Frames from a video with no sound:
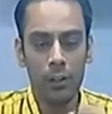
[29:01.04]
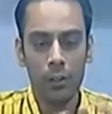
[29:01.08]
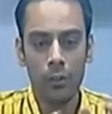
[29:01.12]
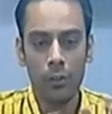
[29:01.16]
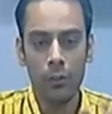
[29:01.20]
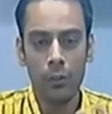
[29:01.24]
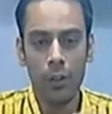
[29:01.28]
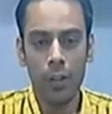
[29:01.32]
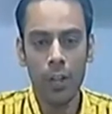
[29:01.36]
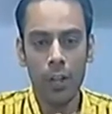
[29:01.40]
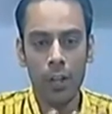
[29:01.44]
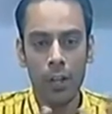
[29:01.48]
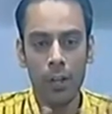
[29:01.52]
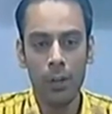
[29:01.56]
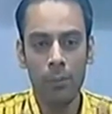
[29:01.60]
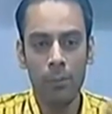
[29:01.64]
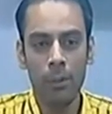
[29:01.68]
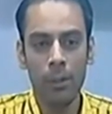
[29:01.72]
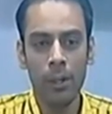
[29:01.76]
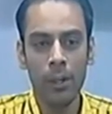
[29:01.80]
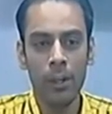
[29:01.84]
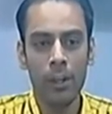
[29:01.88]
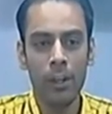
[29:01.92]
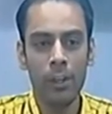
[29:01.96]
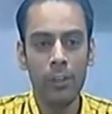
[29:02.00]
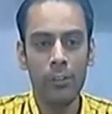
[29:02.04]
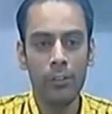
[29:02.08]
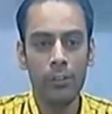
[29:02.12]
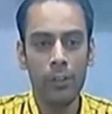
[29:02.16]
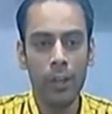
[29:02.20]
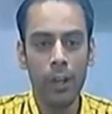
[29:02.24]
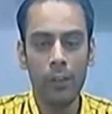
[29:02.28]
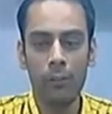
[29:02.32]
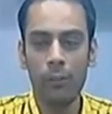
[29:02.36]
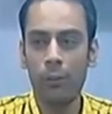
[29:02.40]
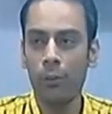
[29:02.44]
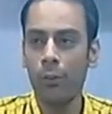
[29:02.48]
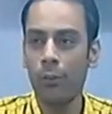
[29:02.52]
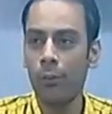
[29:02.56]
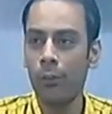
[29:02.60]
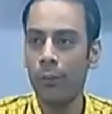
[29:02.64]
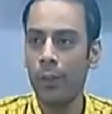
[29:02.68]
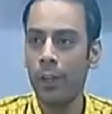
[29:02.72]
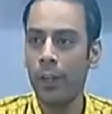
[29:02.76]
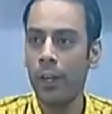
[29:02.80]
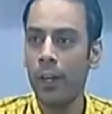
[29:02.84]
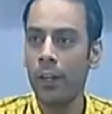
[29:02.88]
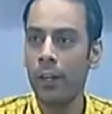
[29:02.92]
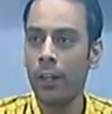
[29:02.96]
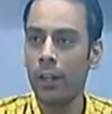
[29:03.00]
So we are limited in staff, so
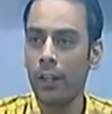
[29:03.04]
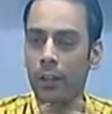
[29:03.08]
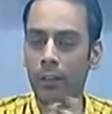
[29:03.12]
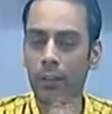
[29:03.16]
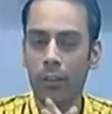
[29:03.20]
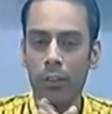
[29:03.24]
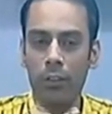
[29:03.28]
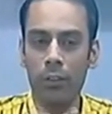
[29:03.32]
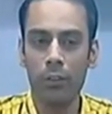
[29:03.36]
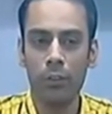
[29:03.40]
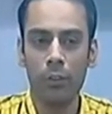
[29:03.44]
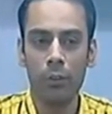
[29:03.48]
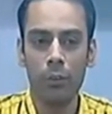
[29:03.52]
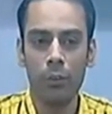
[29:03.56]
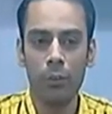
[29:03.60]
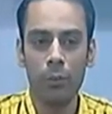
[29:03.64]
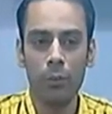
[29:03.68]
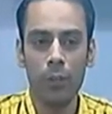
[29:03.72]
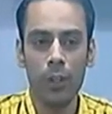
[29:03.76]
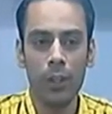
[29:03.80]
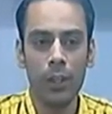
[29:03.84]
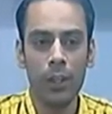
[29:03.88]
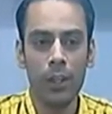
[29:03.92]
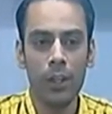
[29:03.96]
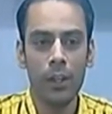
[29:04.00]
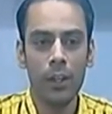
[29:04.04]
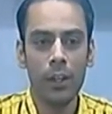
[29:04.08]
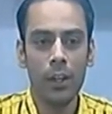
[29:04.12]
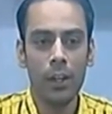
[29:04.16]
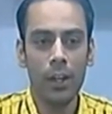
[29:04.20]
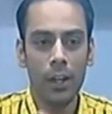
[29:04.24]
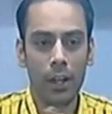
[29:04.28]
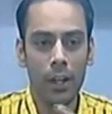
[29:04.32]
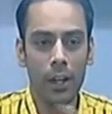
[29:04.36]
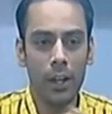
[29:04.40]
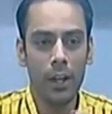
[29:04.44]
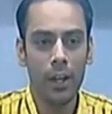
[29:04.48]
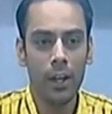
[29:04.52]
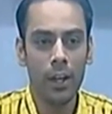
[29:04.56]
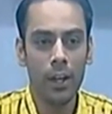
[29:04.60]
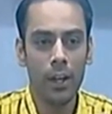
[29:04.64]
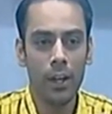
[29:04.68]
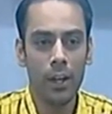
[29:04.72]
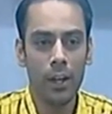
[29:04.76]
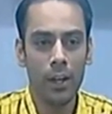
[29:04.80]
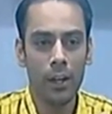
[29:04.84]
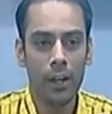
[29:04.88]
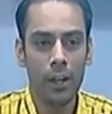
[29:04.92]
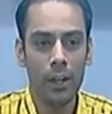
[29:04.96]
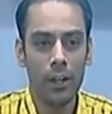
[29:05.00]
we can't assist you with
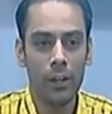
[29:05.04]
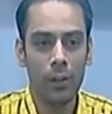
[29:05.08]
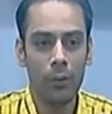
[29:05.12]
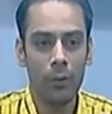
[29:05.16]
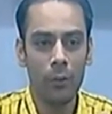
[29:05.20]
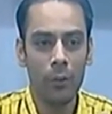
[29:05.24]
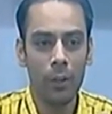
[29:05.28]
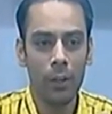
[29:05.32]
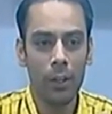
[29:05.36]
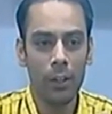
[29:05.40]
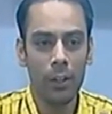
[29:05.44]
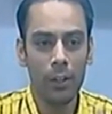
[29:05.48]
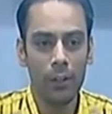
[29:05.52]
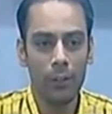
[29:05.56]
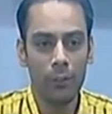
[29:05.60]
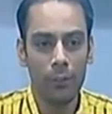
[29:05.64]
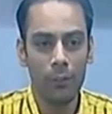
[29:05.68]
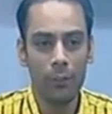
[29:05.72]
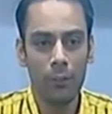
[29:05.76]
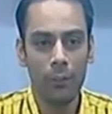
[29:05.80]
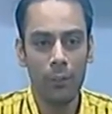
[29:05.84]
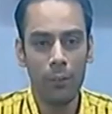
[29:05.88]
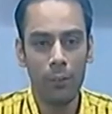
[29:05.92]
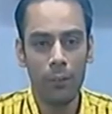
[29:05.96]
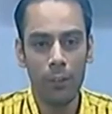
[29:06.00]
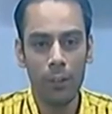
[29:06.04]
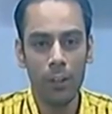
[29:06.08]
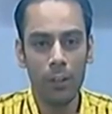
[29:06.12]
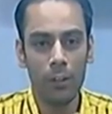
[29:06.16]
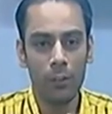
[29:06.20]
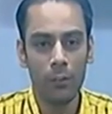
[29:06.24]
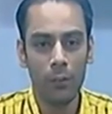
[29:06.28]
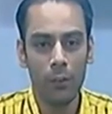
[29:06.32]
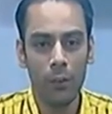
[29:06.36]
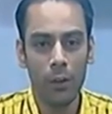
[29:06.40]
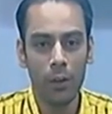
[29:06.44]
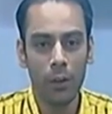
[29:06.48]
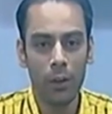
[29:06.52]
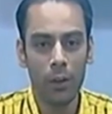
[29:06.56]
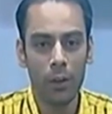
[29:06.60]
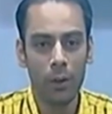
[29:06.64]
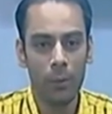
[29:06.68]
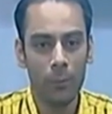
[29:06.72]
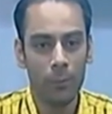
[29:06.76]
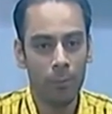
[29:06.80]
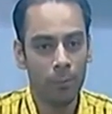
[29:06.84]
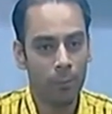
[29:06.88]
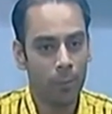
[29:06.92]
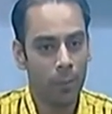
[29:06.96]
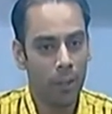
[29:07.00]
kind of arranging visits for
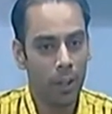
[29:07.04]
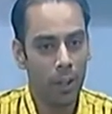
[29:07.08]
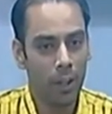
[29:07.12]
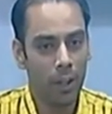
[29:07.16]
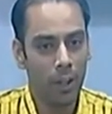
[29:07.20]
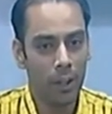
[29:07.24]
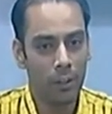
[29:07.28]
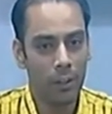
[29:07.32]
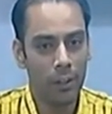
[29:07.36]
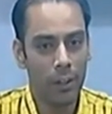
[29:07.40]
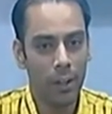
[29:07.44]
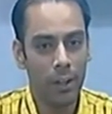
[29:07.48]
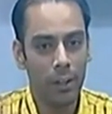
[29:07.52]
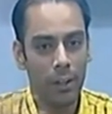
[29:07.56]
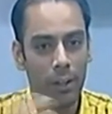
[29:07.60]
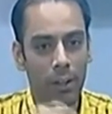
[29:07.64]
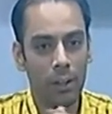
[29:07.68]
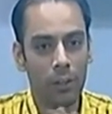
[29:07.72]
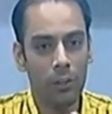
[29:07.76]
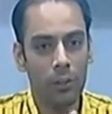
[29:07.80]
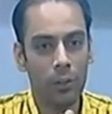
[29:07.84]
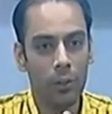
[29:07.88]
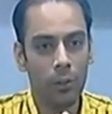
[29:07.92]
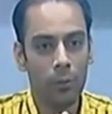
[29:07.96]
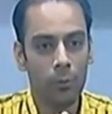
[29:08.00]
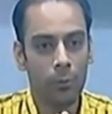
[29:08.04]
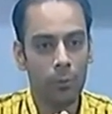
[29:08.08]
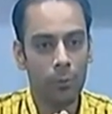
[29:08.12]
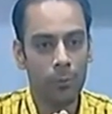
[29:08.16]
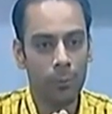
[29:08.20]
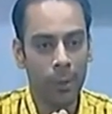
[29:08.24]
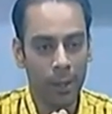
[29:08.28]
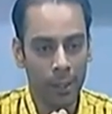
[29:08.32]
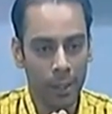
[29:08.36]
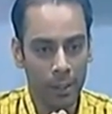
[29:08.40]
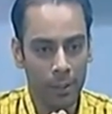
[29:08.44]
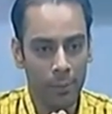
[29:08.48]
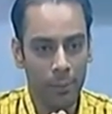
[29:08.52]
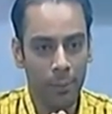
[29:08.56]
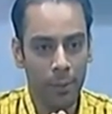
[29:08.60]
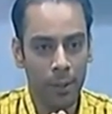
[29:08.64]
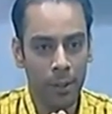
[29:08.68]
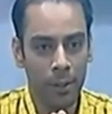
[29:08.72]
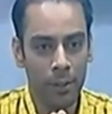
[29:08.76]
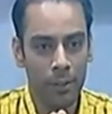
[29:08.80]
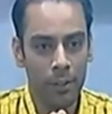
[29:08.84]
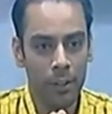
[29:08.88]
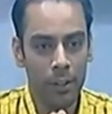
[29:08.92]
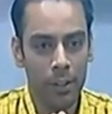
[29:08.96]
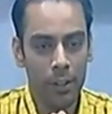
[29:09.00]
say your
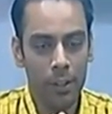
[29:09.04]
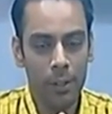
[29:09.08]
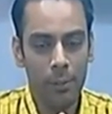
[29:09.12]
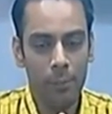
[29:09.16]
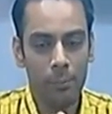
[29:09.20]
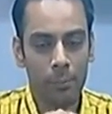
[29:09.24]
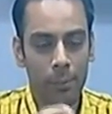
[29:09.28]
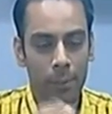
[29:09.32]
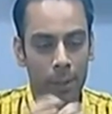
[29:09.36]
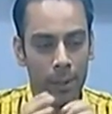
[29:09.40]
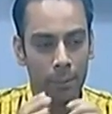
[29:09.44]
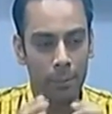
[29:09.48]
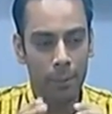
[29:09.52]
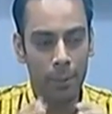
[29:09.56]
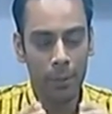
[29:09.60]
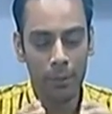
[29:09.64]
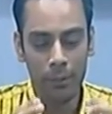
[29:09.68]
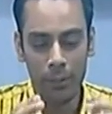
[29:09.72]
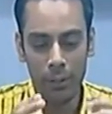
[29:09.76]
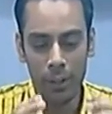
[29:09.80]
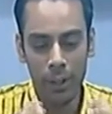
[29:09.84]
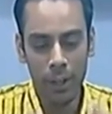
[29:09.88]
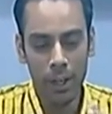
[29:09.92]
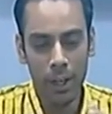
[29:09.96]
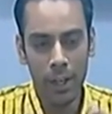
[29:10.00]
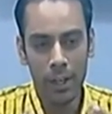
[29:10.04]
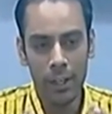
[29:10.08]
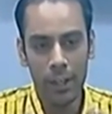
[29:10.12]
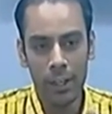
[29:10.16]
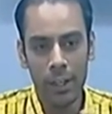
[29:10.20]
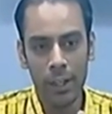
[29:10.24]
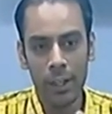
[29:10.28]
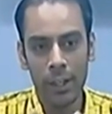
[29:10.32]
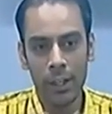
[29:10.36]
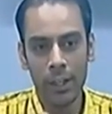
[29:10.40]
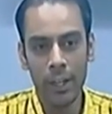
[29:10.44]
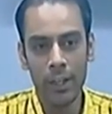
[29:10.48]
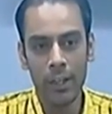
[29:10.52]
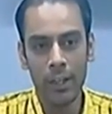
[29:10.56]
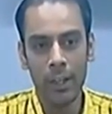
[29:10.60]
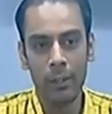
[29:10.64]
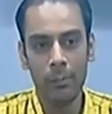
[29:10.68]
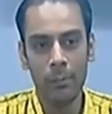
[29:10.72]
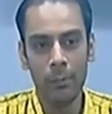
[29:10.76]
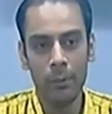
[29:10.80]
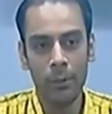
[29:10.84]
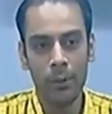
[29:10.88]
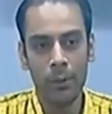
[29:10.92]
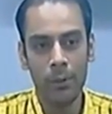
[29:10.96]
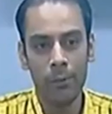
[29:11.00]
participants. But still, I didn't get
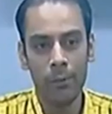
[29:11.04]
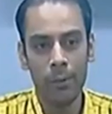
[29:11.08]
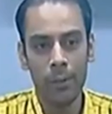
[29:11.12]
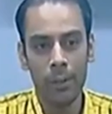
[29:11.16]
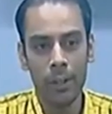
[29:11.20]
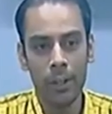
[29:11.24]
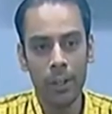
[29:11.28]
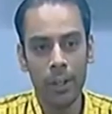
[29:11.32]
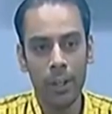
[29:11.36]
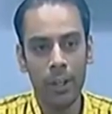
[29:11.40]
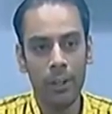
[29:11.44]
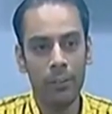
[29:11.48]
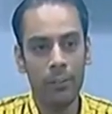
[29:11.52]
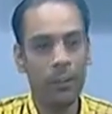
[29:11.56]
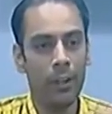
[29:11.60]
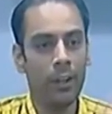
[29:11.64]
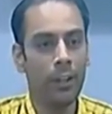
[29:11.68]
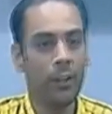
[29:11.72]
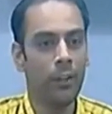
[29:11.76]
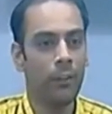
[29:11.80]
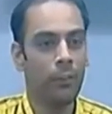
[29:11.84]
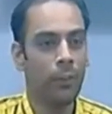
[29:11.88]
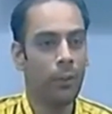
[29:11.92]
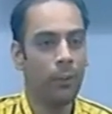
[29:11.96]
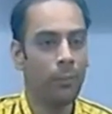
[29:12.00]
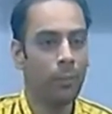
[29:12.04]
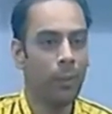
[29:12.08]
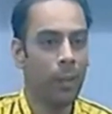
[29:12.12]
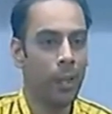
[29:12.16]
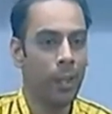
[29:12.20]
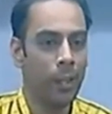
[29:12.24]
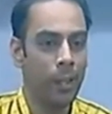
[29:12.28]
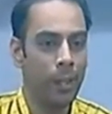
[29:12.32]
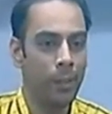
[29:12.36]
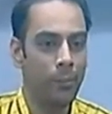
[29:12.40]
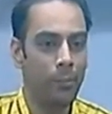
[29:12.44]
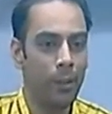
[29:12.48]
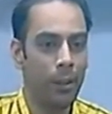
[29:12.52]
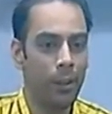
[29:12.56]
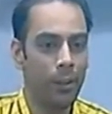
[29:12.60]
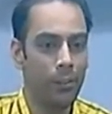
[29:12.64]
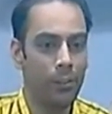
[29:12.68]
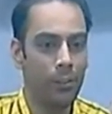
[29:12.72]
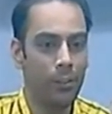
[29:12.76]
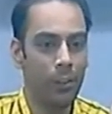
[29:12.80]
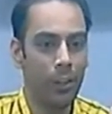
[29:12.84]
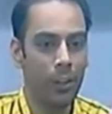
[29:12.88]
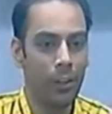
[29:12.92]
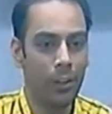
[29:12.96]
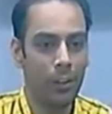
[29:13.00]
demotivated. I invited from the neighboring
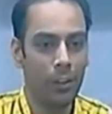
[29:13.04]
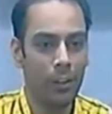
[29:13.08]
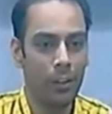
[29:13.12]
state.